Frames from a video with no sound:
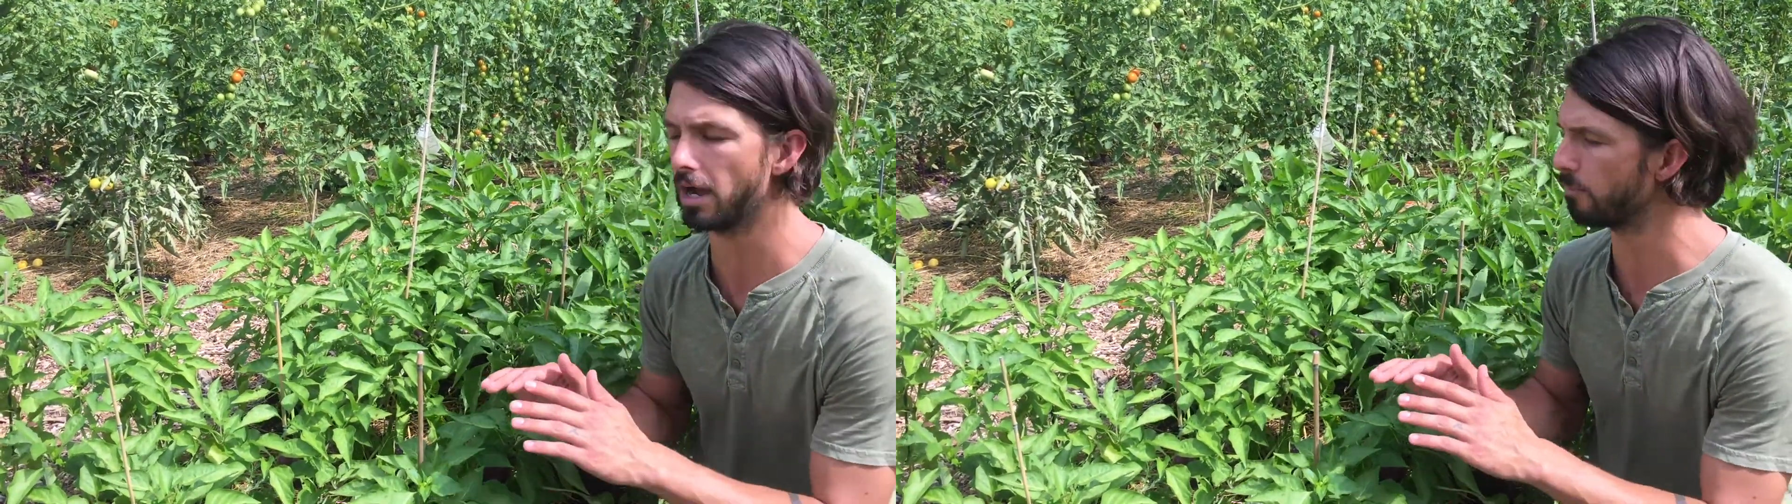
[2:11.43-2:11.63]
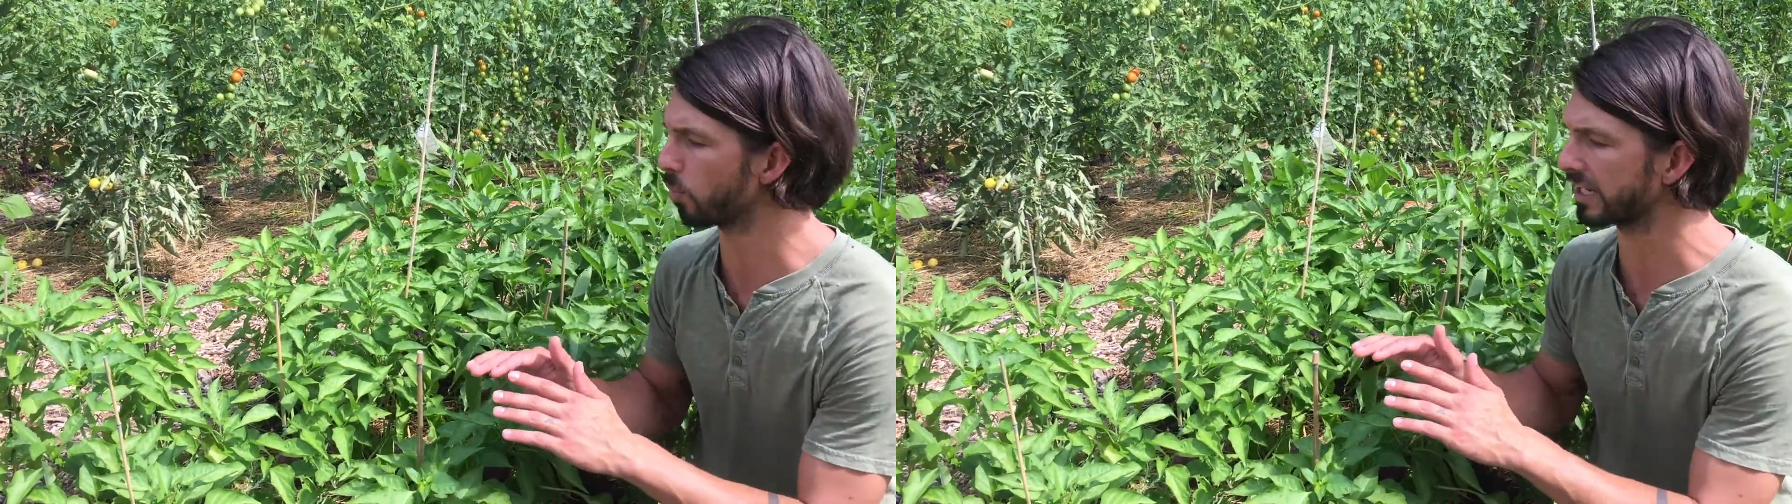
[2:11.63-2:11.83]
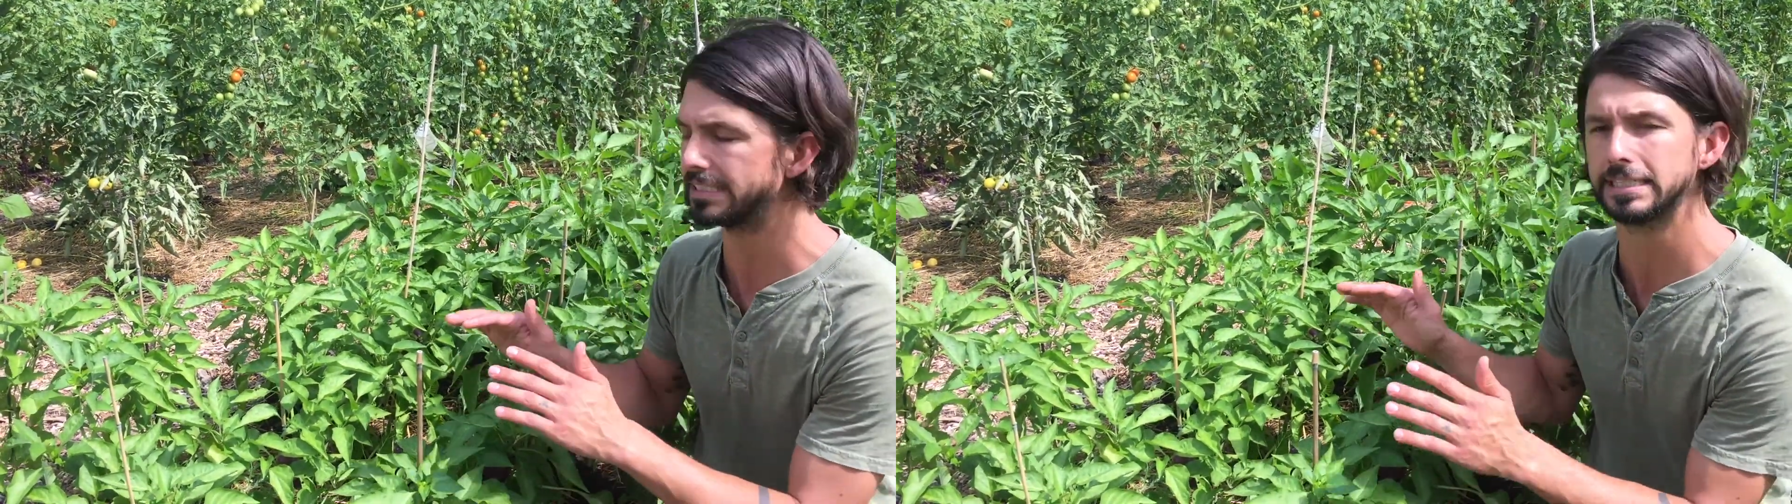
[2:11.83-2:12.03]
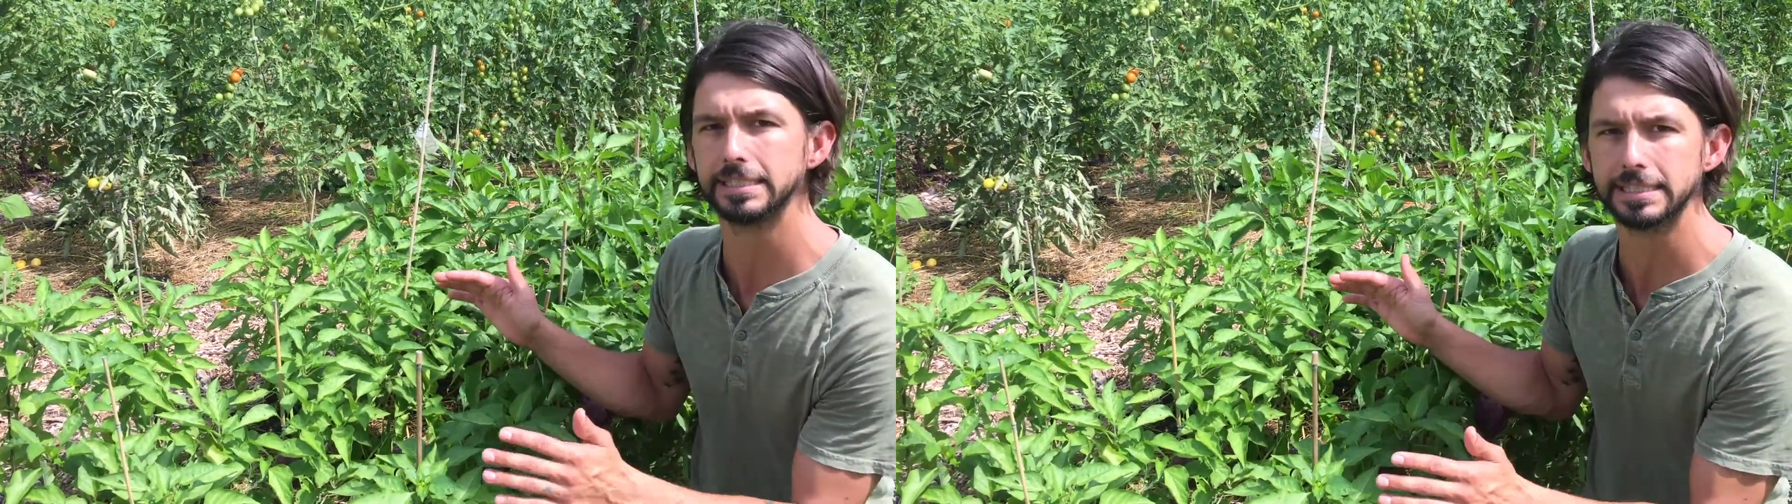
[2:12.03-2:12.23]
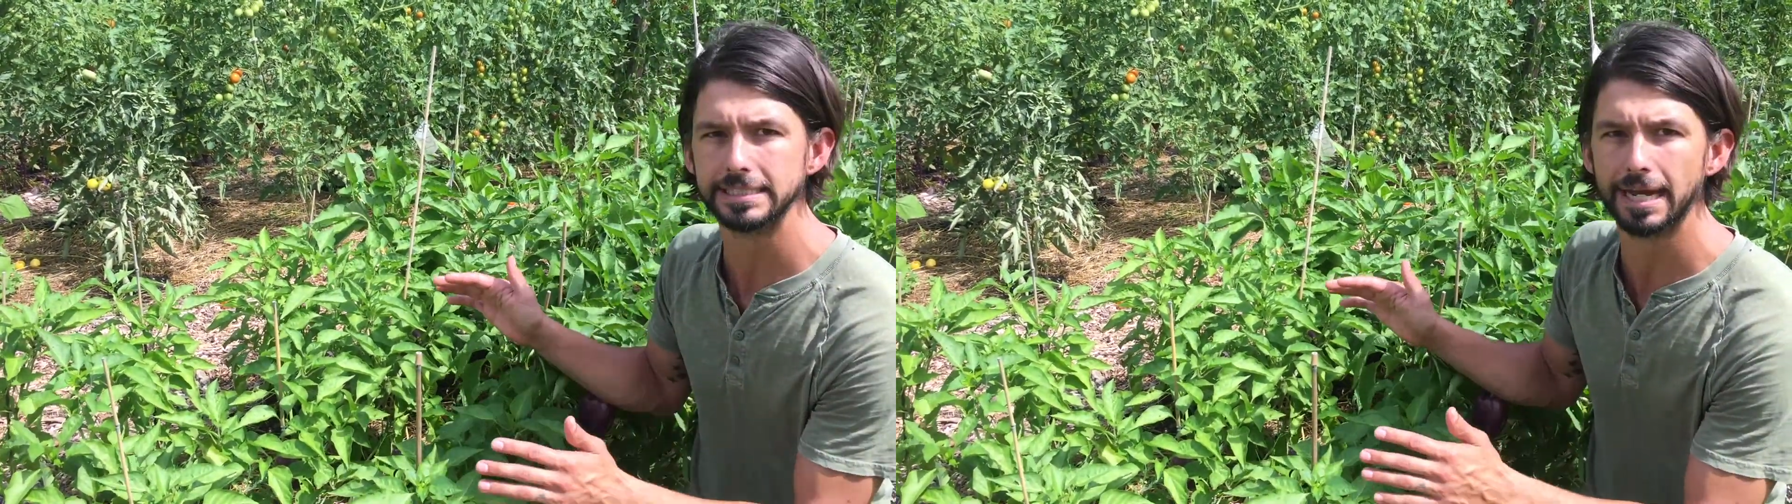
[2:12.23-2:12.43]
a more
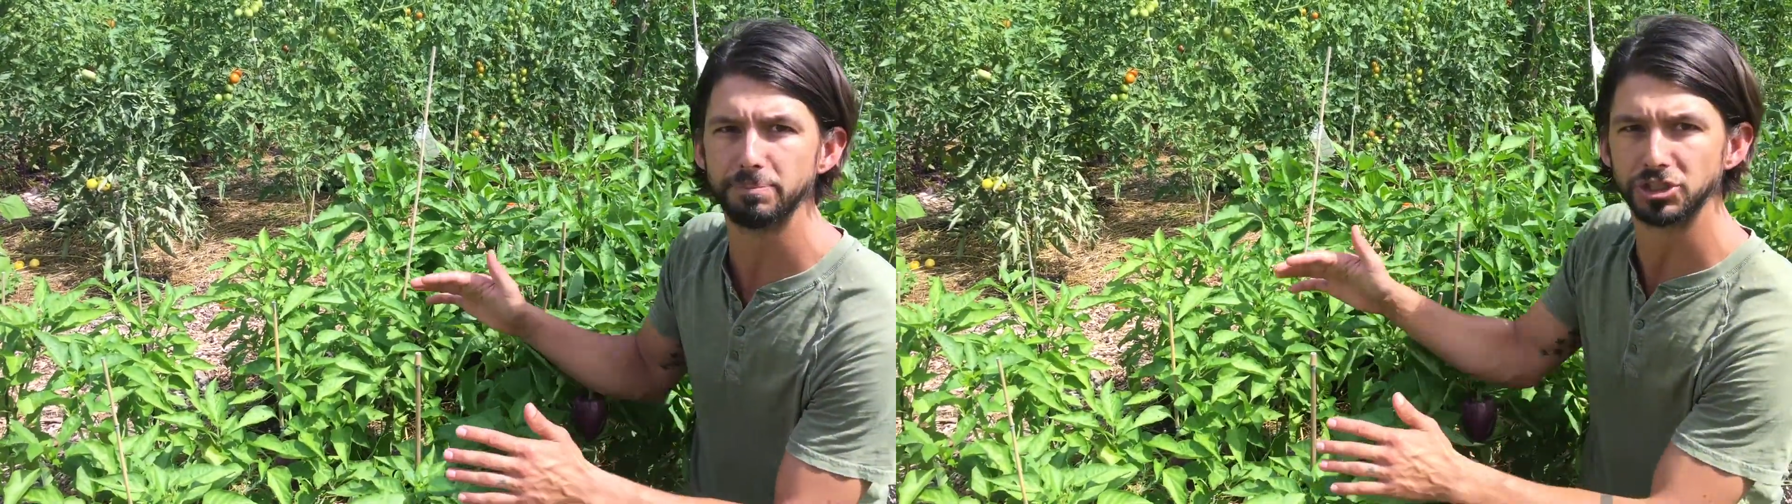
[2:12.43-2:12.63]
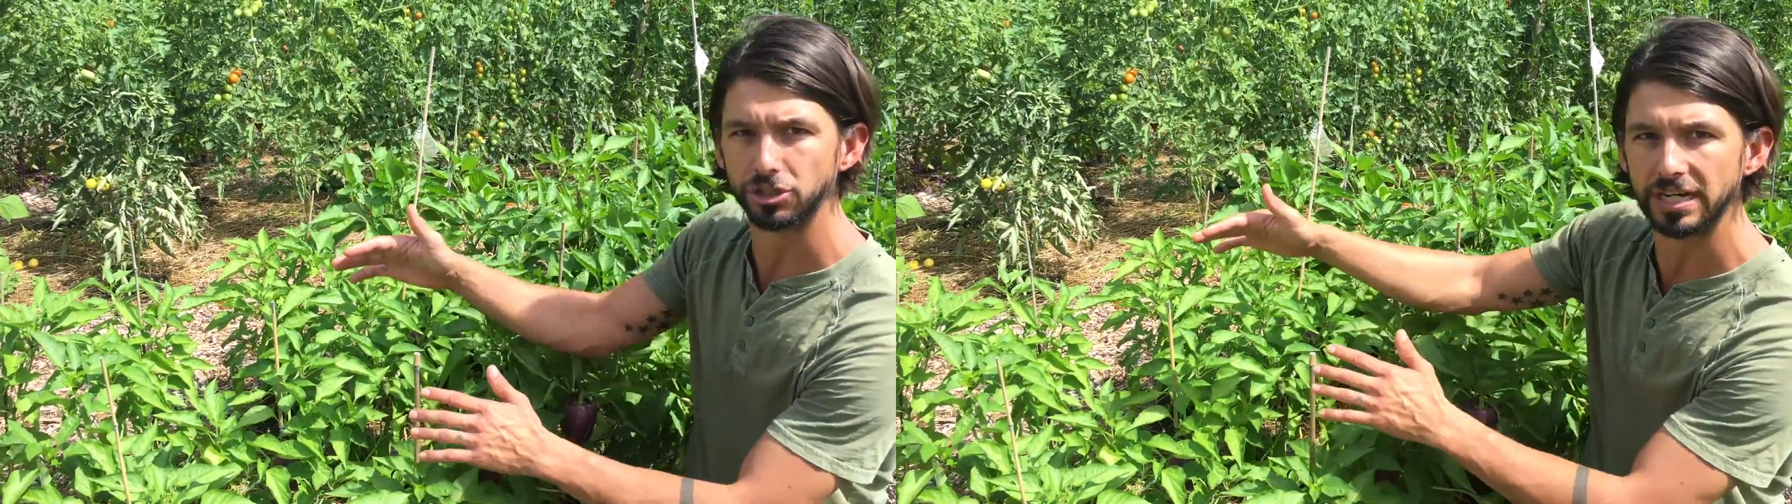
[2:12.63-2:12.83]
consistent temperature